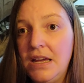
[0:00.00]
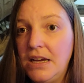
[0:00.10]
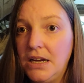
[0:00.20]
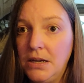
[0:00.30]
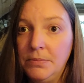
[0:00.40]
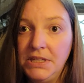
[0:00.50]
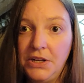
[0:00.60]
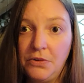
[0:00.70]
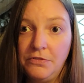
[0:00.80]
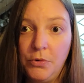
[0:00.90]

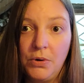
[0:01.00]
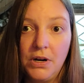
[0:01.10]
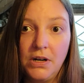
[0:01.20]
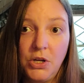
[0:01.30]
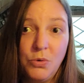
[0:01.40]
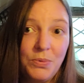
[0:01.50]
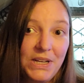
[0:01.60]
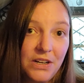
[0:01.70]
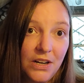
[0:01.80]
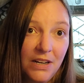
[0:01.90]
For
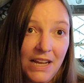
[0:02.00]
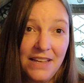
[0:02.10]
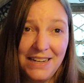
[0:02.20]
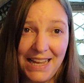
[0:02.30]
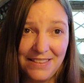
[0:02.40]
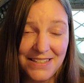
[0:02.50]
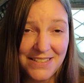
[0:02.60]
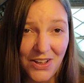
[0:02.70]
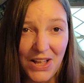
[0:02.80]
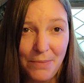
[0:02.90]
career, and again, this
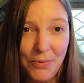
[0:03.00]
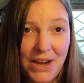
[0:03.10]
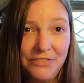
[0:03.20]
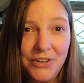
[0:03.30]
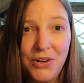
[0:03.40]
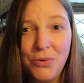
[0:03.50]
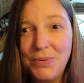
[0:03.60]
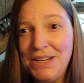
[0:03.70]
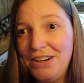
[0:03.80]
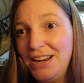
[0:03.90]
is all upright. For
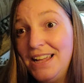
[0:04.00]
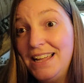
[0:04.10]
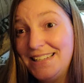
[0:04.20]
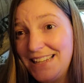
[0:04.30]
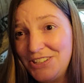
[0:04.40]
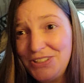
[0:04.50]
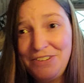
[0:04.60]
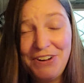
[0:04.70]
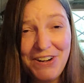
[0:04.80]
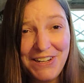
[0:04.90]
career, it's actually
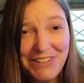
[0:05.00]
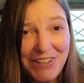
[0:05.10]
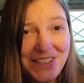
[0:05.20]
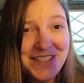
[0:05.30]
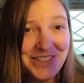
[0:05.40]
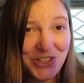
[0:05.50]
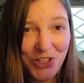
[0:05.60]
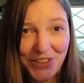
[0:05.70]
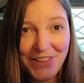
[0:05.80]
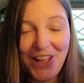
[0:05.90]
very good. This is
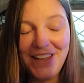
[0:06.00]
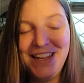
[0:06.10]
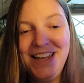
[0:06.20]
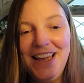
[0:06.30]
good luck.